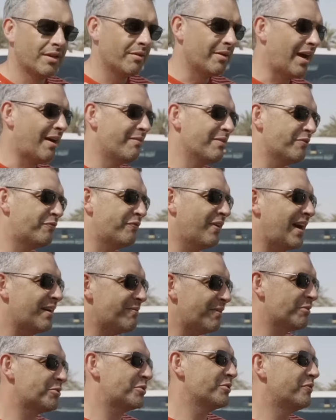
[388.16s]
So we have it,
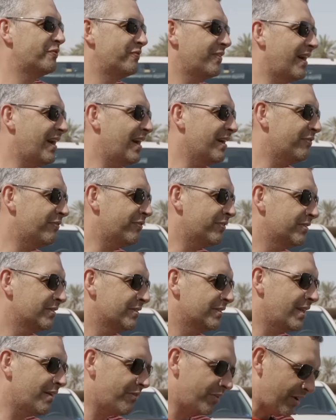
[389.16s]
five out of five.
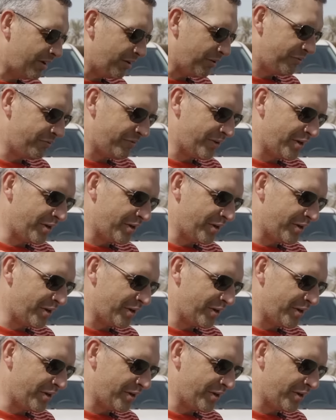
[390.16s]
Never out of